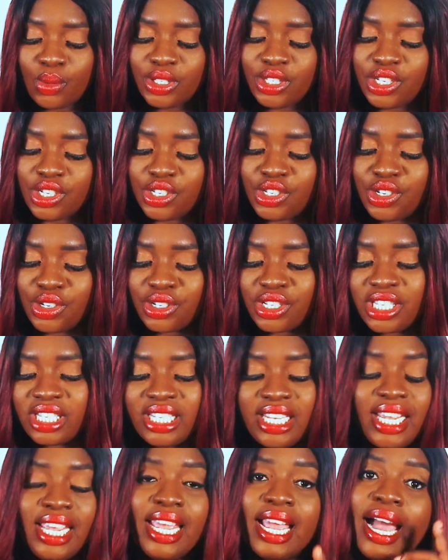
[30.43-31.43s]
which is your
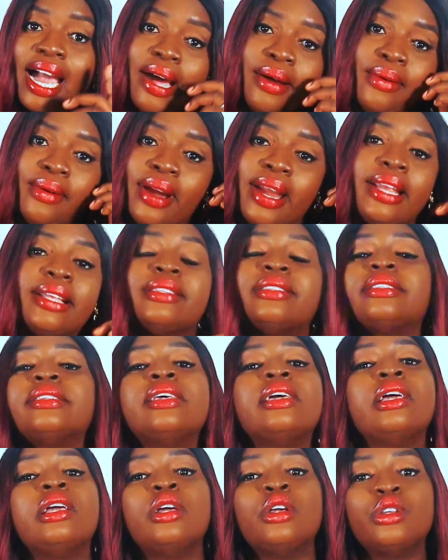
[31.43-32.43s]
CRS
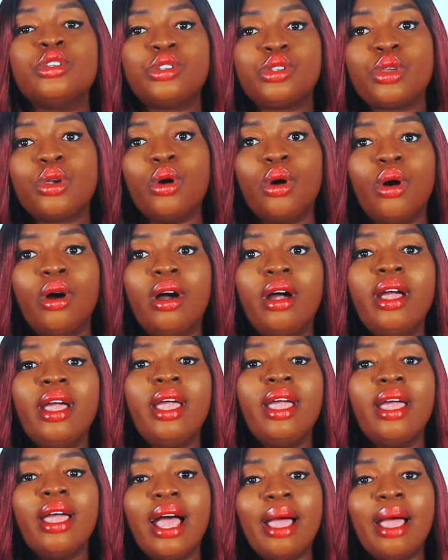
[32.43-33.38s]
score.